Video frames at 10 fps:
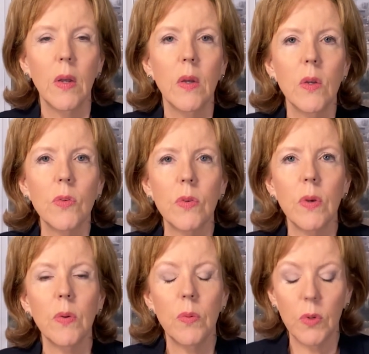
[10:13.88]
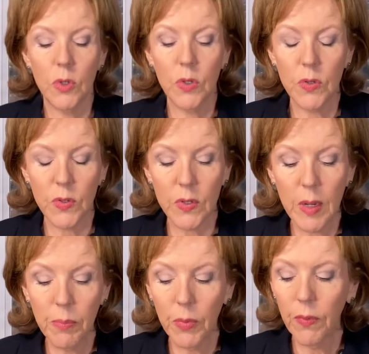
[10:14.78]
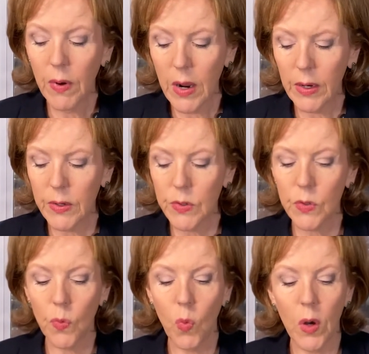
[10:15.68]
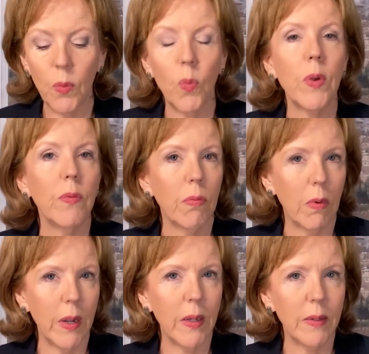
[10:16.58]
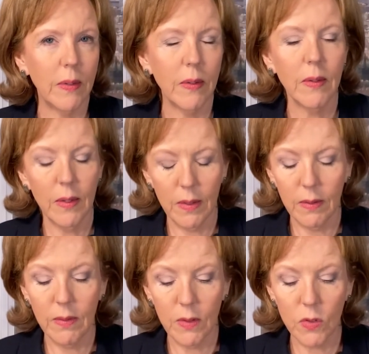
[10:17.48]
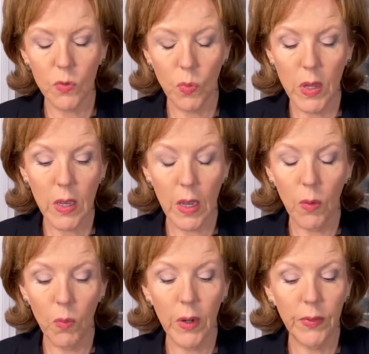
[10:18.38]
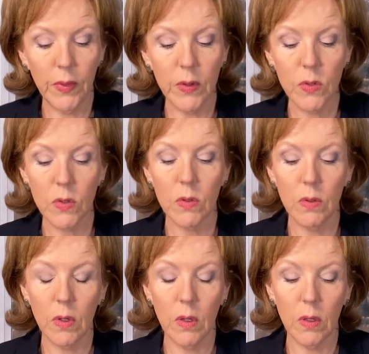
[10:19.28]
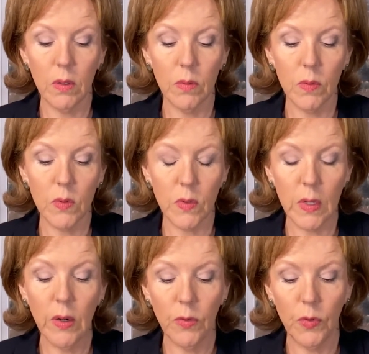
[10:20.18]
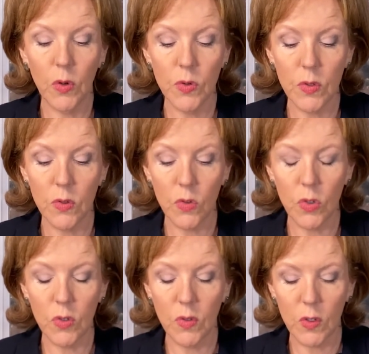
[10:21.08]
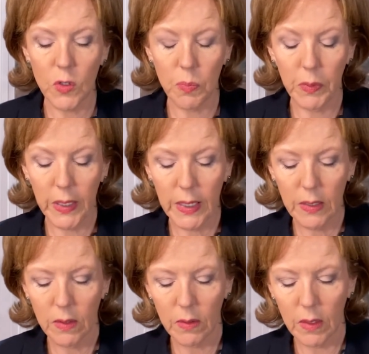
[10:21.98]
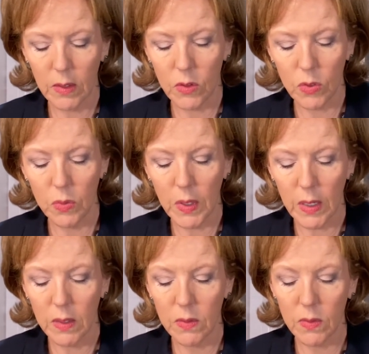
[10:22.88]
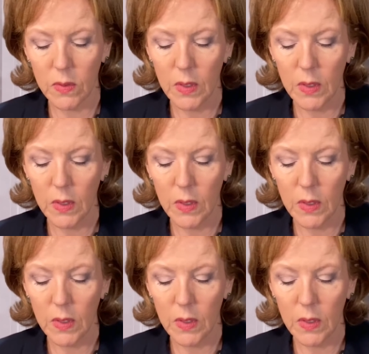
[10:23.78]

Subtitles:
So to summarize what we've read this week and what this set of verses just explained to us,